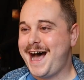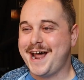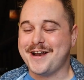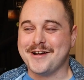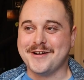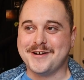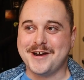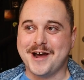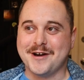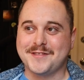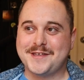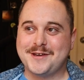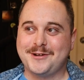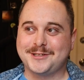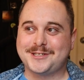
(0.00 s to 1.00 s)
I don't know,
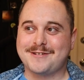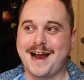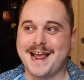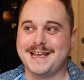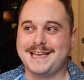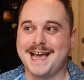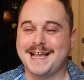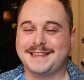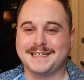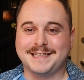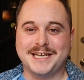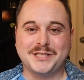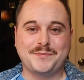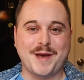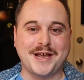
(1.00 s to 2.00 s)
the older I get, the
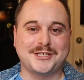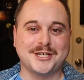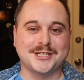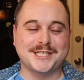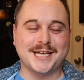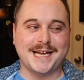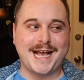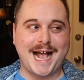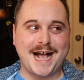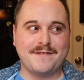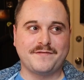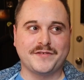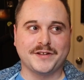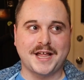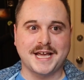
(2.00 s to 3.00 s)
less patience I
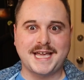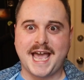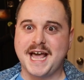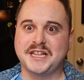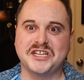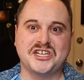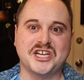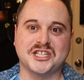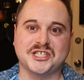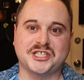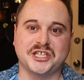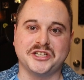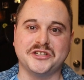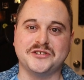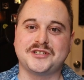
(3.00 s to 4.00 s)
have for, like, elegant
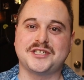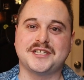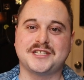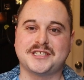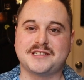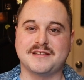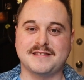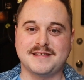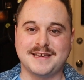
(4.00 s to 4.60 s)
solutions to